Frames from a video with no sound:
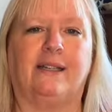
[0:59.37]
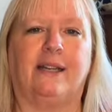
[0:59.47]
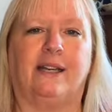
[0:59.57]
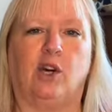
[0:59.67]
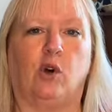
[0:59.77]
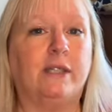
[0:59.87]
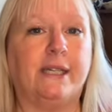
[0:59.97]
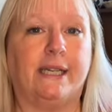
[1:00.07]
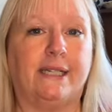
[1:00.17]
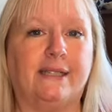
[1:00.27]
In the olden
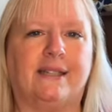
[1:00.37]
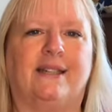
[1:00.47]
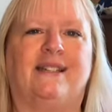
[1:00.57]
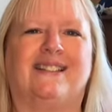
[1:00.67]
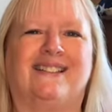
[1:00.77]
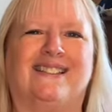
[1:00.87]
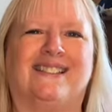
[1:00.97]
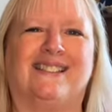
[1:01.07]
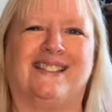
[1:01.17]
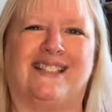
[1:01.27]
days,
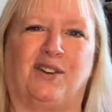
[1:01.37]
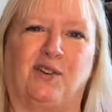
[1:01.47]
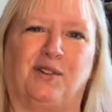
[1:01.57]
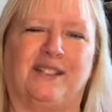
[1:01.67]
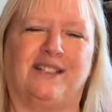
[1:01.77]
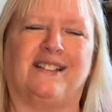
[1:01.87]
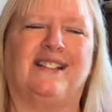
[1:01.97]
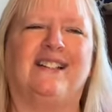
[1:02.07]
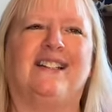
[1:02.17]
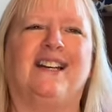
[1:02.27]
just to sound old here,
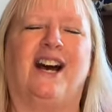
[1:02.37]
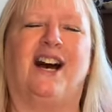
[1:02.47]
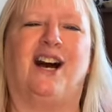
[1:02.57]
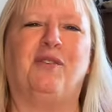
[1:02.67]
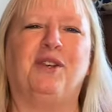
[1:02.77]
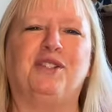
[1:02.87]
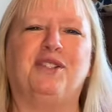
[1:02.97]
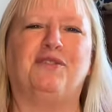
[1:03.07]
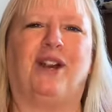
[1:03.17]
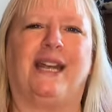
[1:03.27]
we used
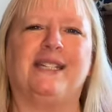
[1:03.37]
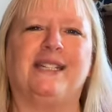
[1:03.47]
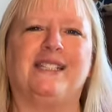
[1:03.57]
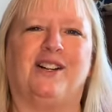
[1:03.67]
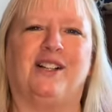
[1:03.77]
to write it all